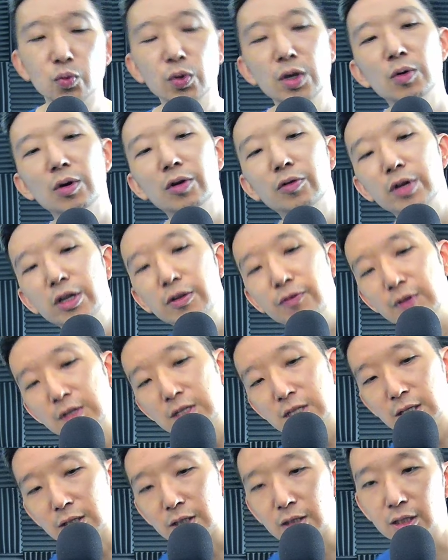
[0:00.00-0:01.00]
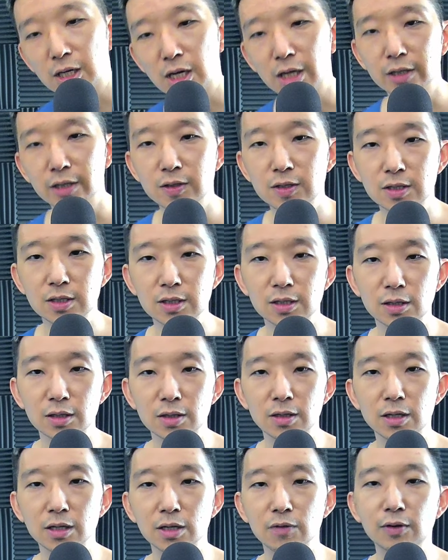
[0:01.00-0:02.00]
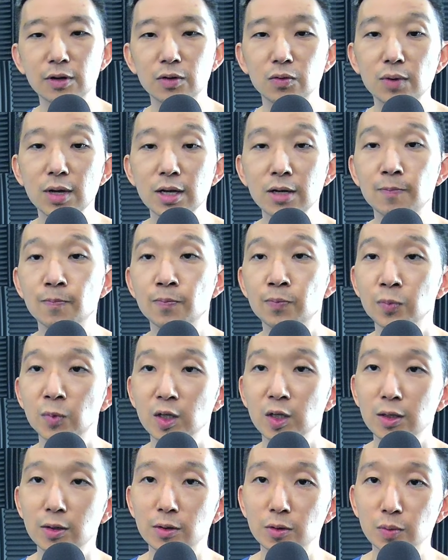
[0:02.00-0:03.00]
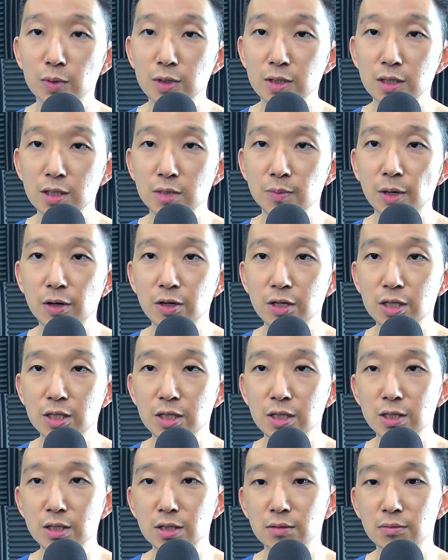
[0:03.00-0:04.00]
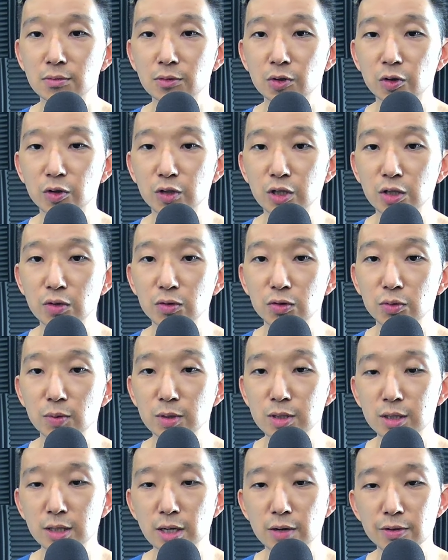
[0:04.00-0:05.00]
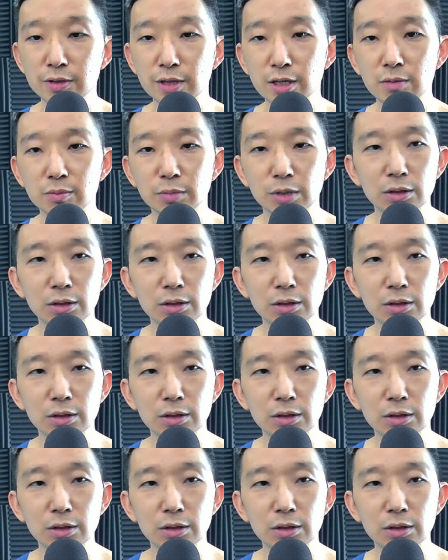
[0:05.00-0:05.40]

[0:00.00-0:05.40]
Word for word: We will revisit the targets if and when we see bearishness continue towards the downside.